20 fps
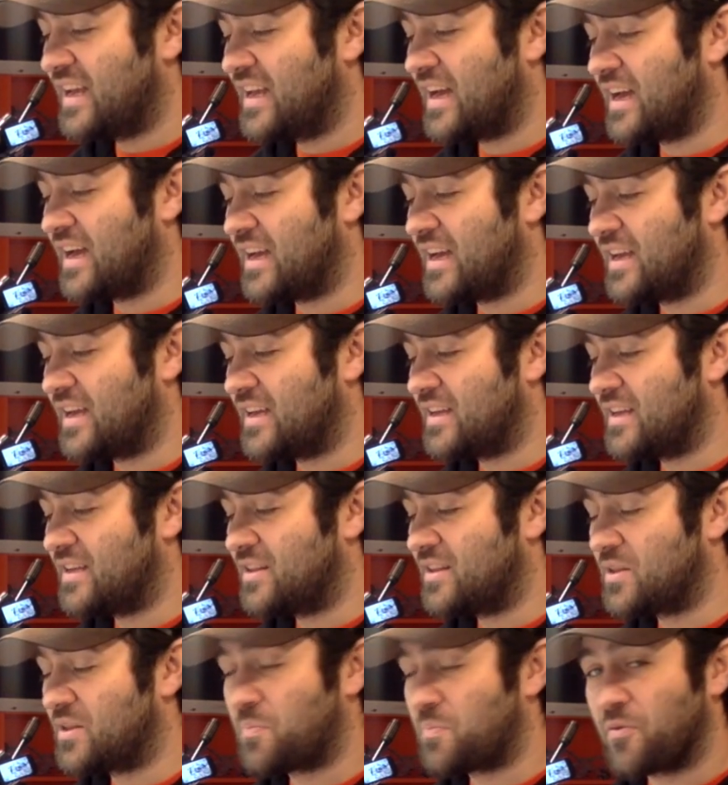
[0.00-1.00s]

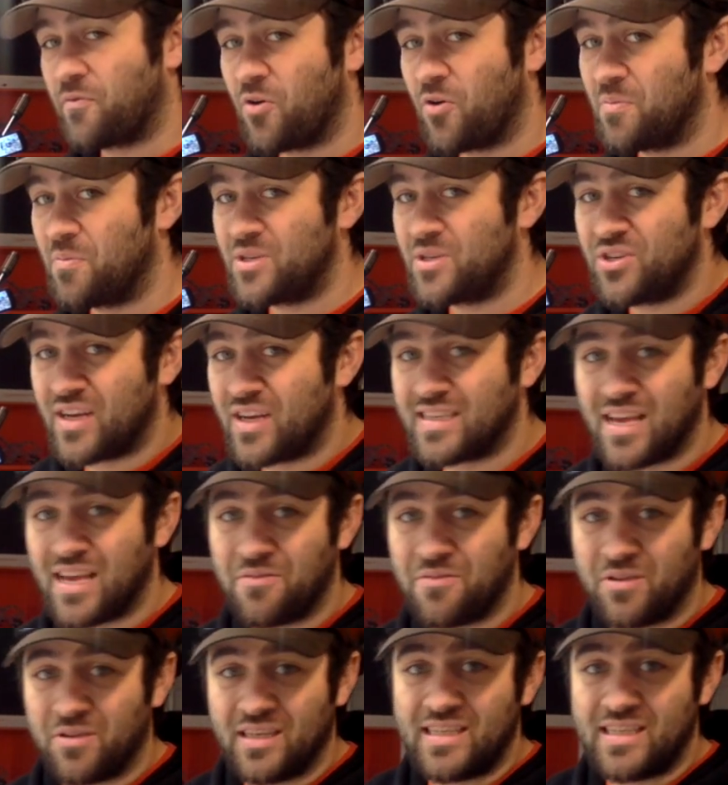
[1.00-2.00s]
The performance, you guys
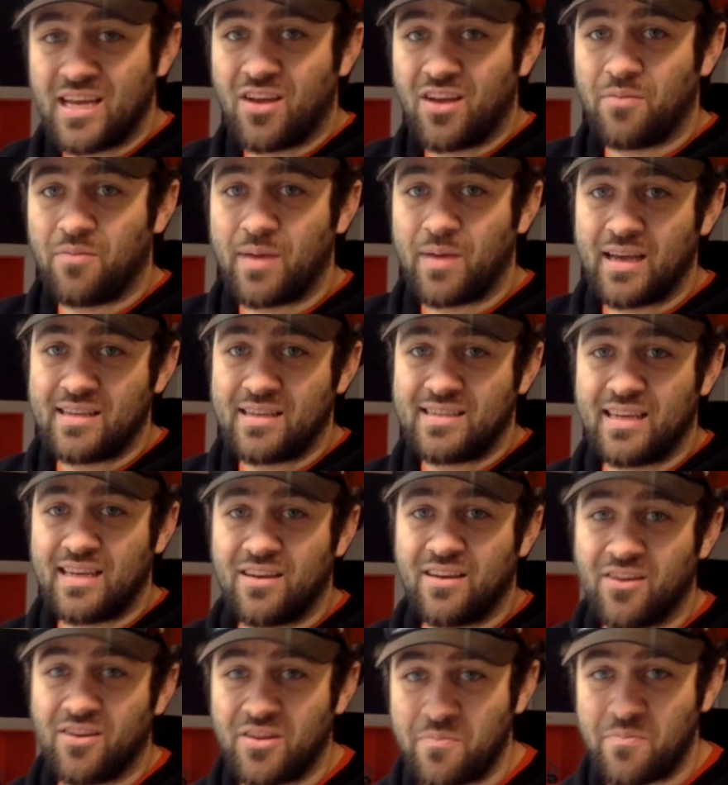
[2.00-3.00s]
can't really tell by it
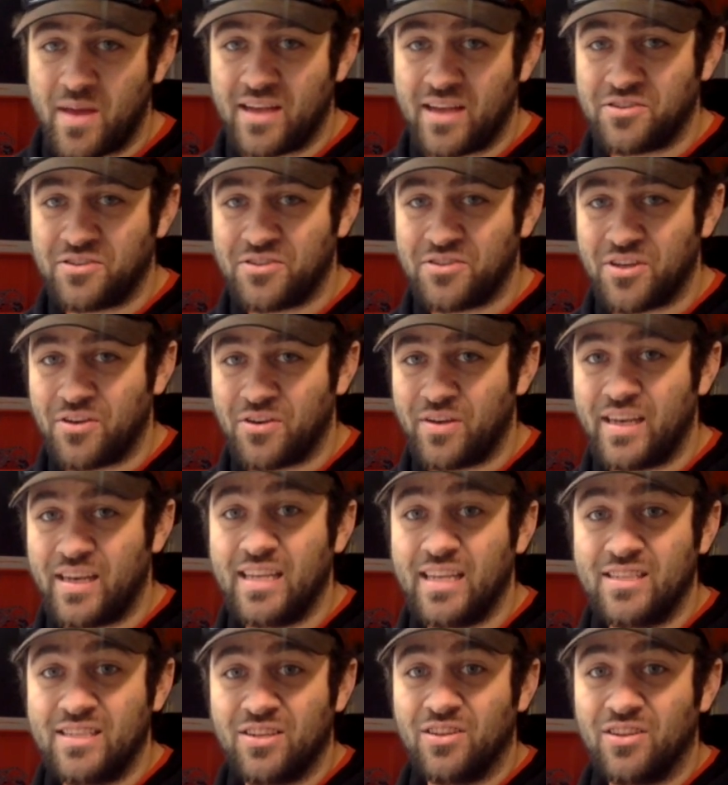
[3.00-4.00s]
sitting here on the bench, so it
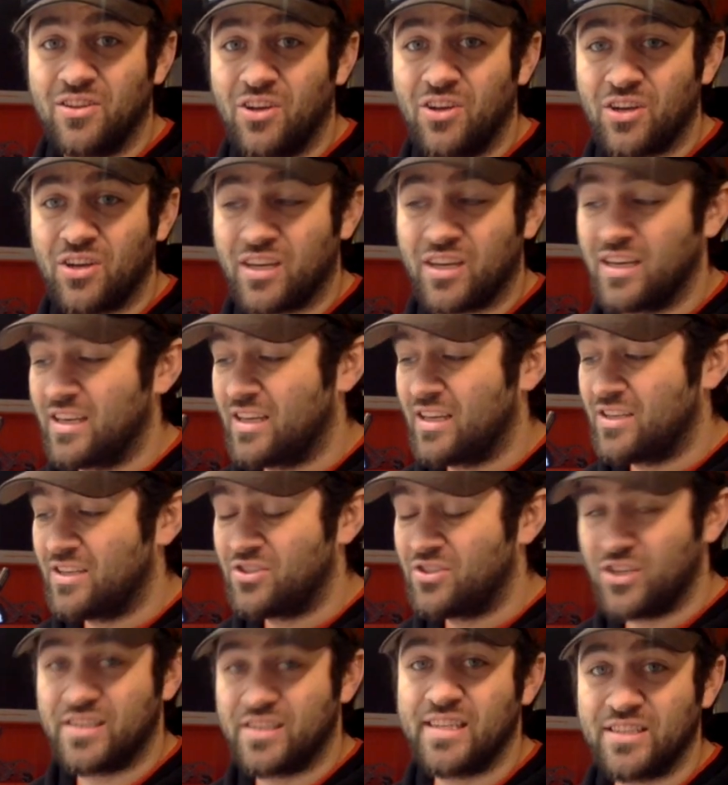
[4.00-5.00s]
needs to look
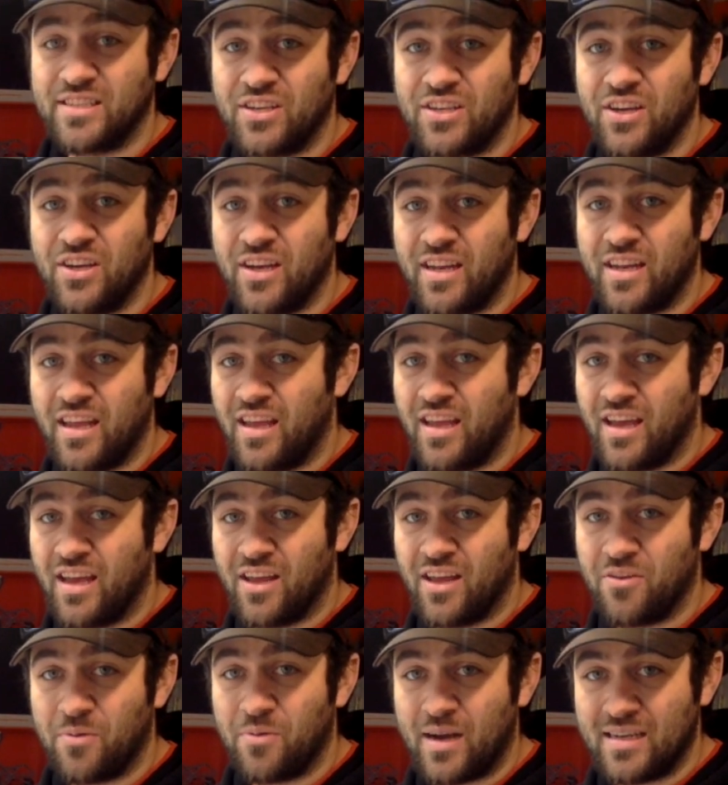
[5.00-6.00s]
just as good.
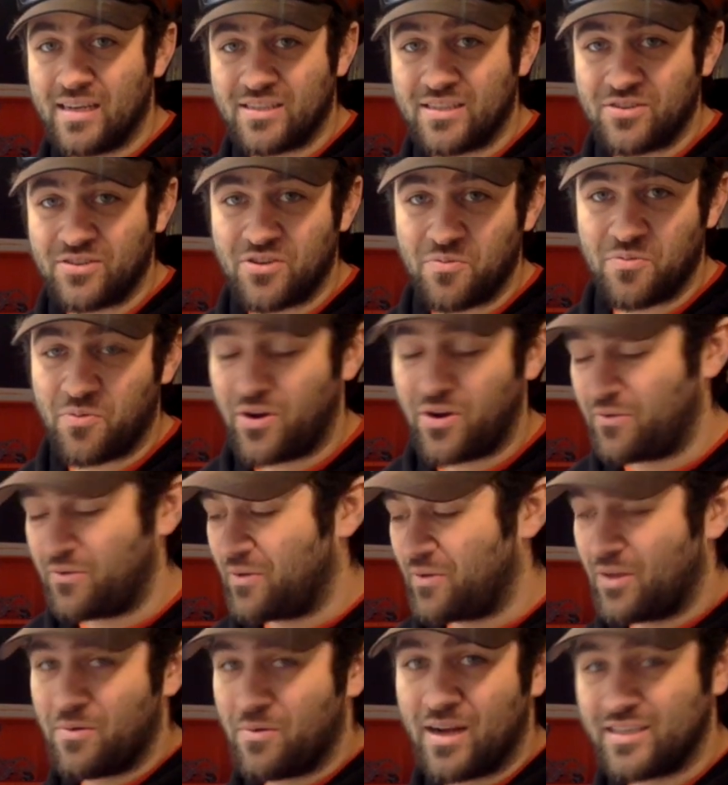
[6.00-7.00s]
Otherwise, there's no point in
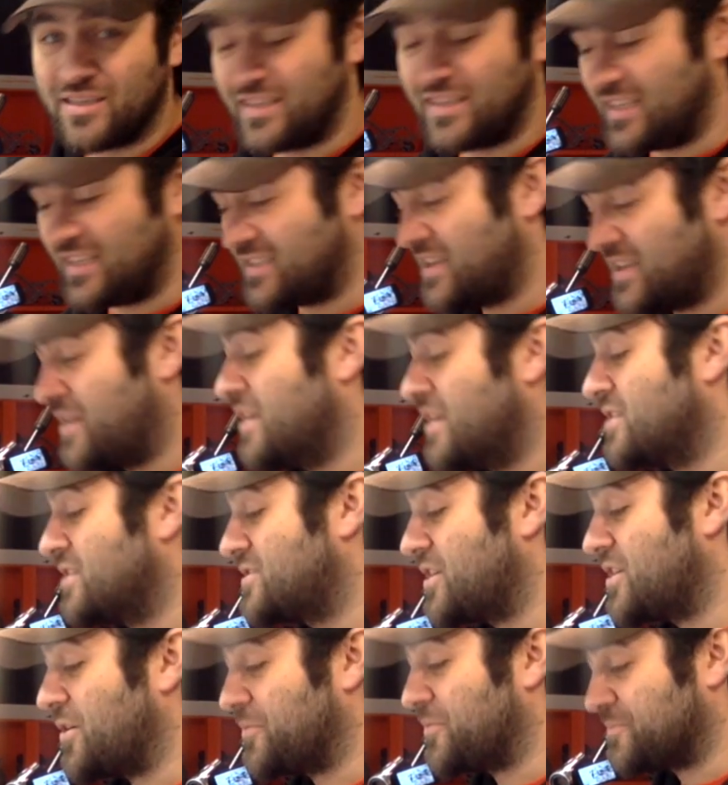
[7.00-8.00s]
really watching these.
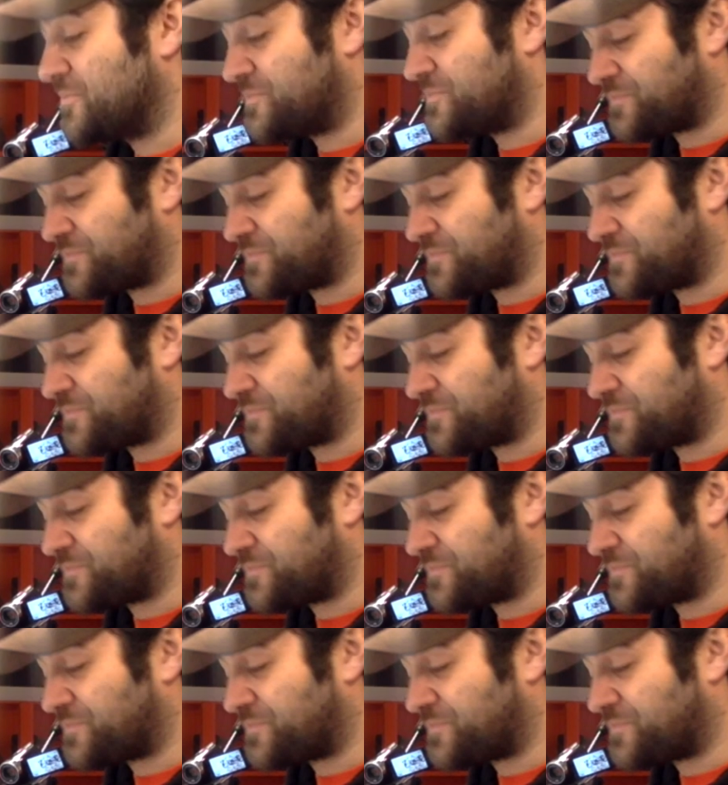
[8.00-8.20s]
So,